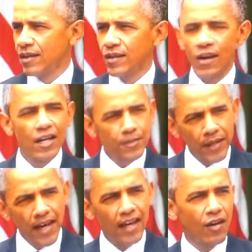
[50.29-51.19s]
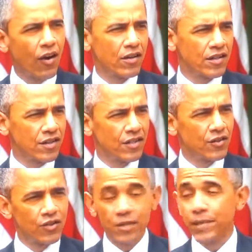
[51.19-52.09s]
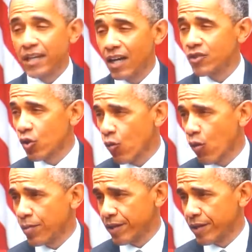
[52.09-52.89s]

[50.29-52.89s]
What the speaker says: your husband had heart disease, or just because you're a woman.